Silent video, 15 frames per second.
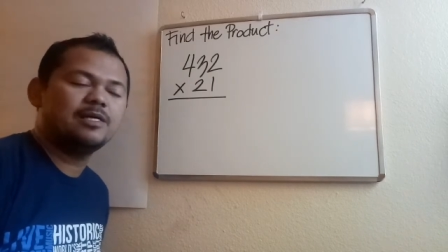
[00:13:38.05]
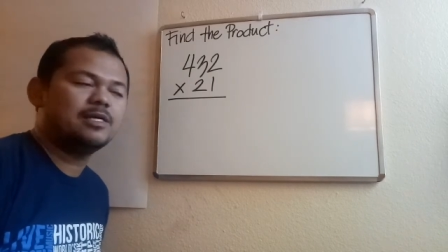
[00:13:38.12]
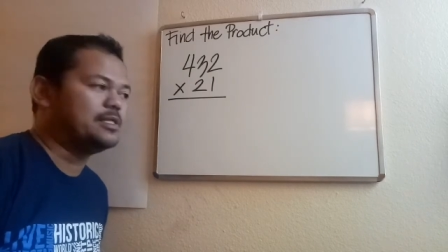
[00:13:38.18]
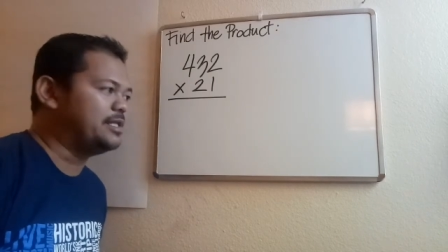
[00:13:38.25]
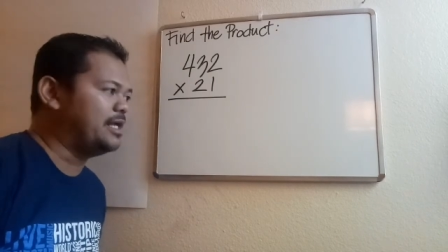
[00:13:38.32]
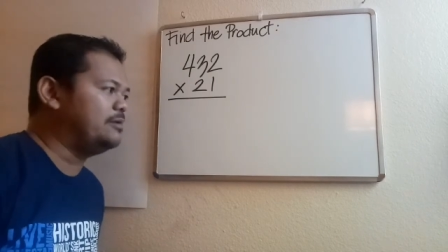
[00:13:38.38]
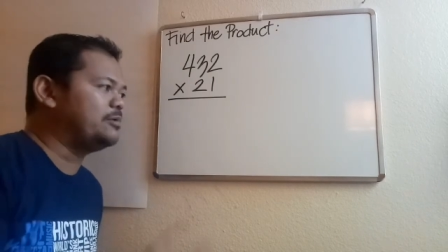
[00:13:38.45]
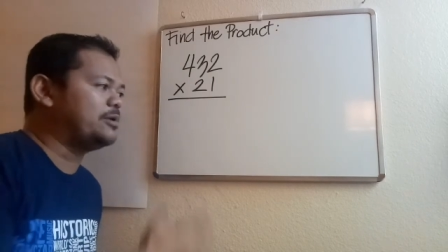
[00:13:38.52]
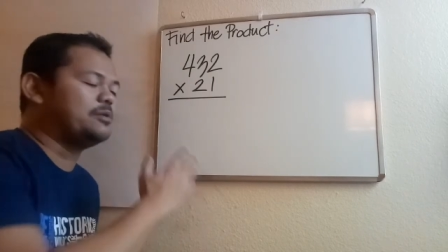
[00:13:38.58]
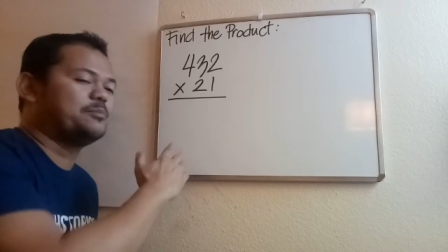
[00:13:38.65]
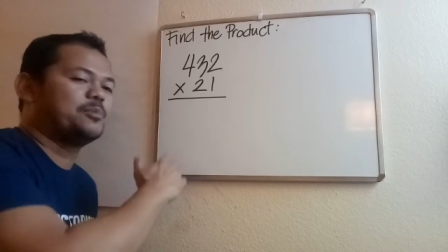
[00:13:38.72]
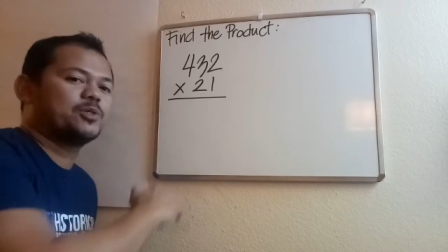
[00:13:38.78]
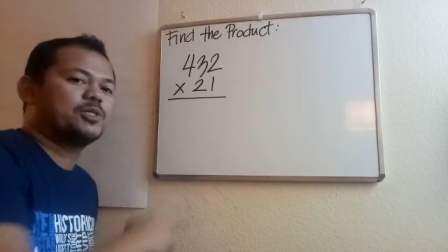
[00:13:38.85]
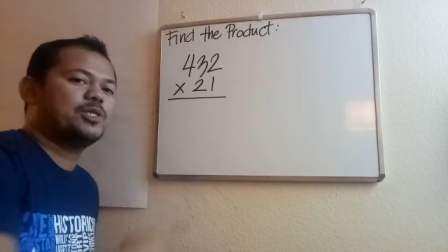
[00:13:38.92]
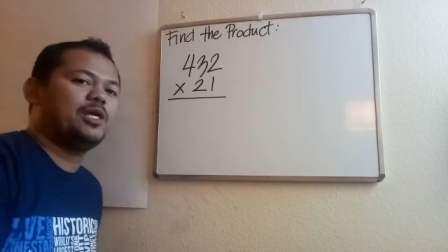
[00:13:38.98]
Then we can
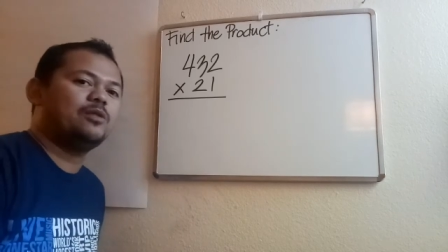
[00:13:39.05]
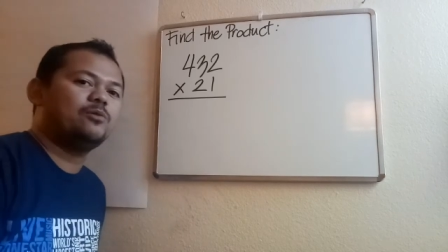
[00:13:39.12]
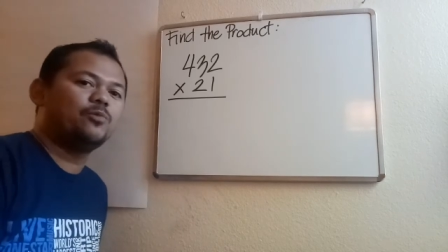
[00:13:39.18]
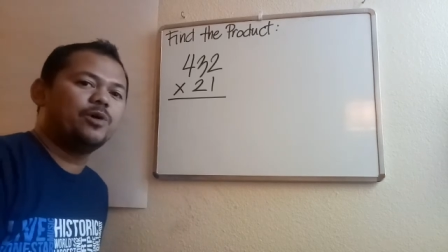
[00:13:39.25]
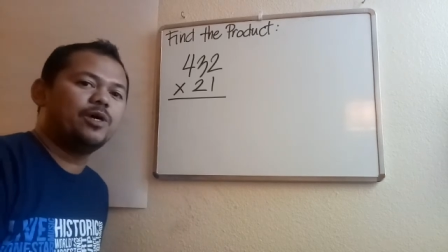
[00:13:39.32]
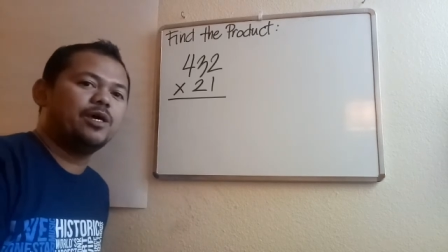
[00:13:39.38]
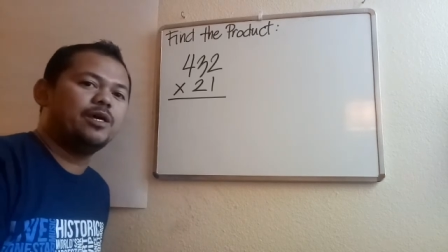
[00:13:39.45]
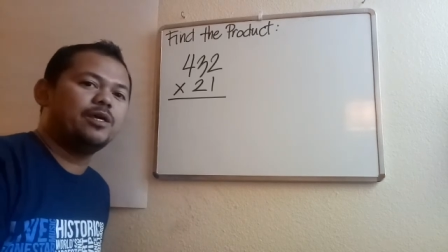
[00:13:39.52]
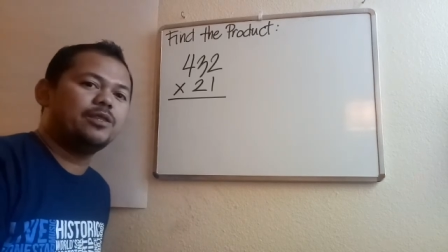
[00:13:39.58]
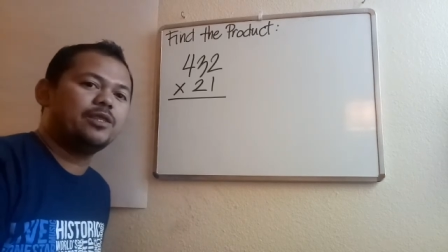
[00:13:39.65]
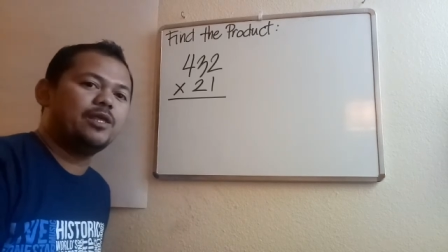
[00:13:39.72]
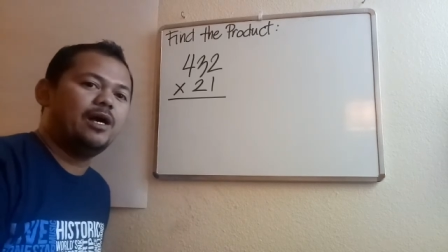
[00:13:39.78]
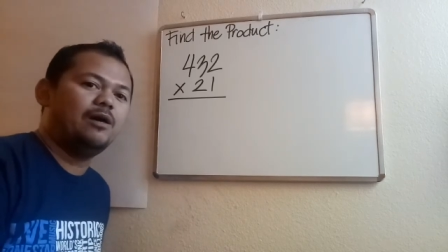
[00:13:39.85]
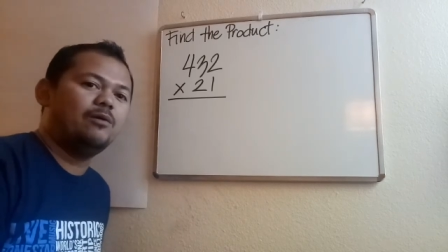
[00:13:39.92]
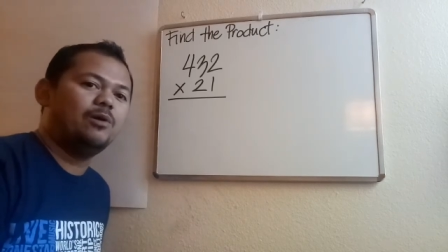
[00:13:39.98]
proceed with
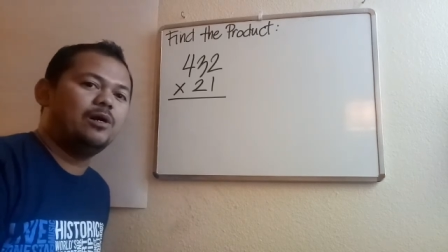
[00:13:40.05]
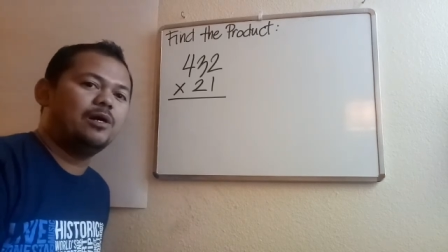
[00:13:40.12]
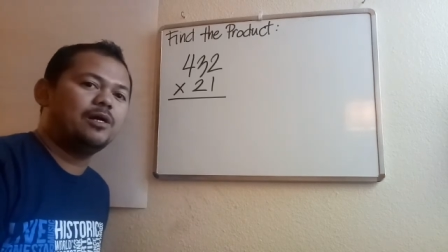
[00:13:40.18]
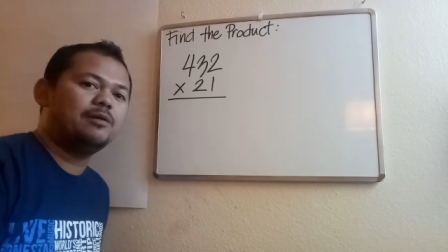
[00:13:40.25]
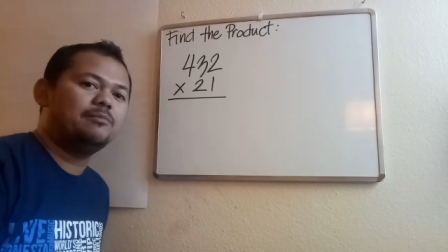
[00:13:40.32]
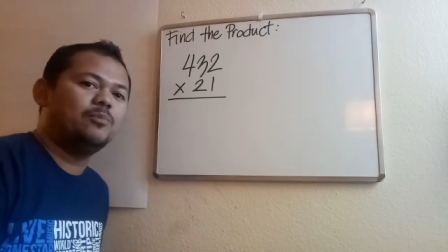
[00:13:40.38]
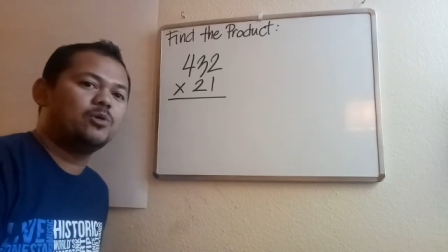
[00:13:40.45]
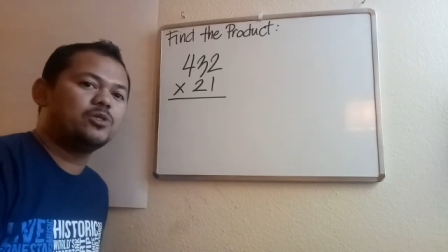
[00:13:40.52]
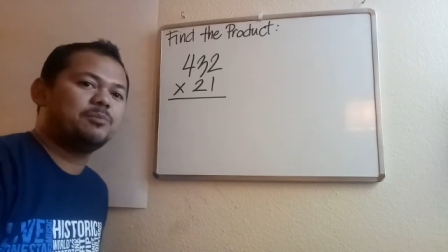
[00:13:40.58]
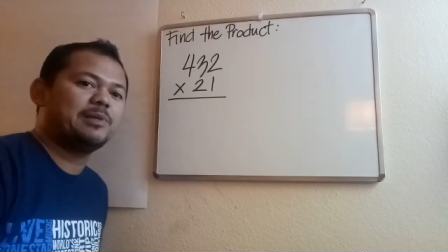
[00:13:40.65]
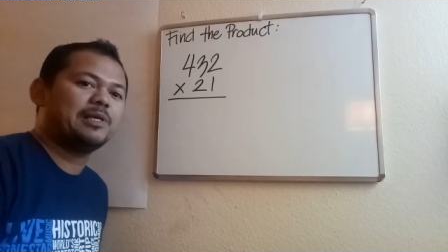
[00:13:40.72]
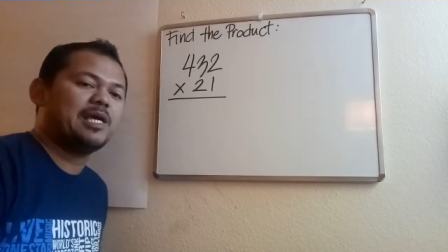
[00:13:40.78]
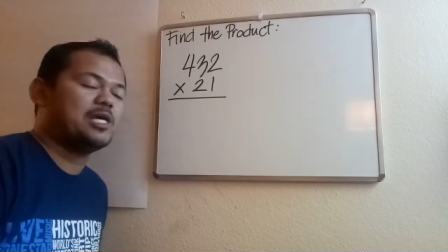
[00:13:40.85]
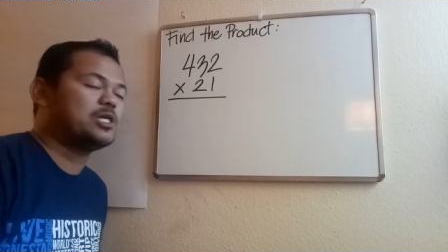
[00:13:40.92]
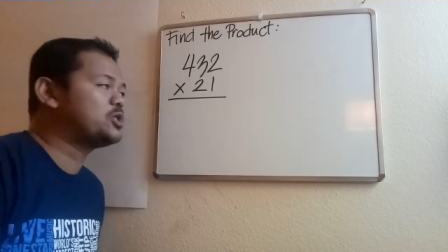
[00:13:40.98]
our
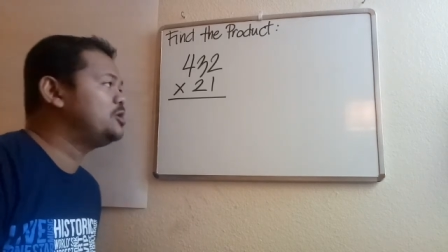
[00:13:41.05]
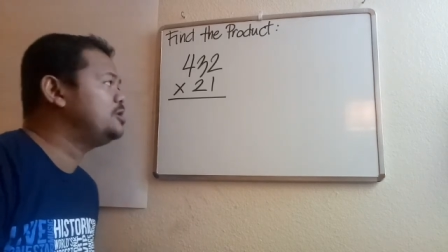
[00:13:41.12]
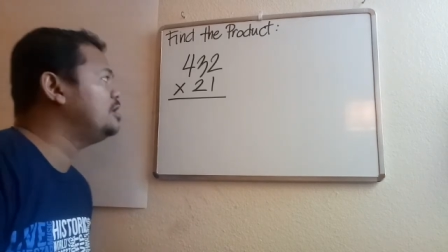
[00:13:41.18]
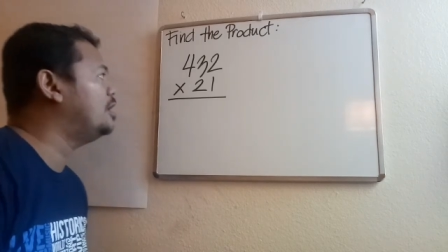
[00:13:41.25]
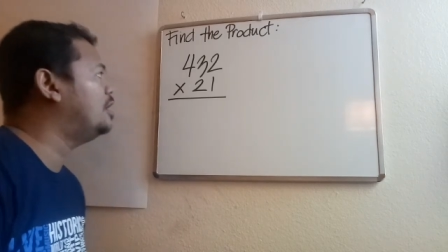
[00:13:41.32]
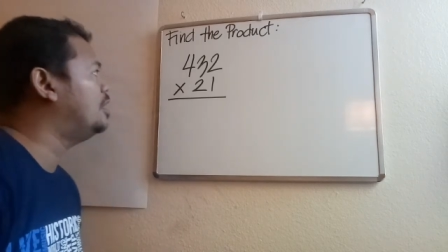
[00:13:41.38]
multiplication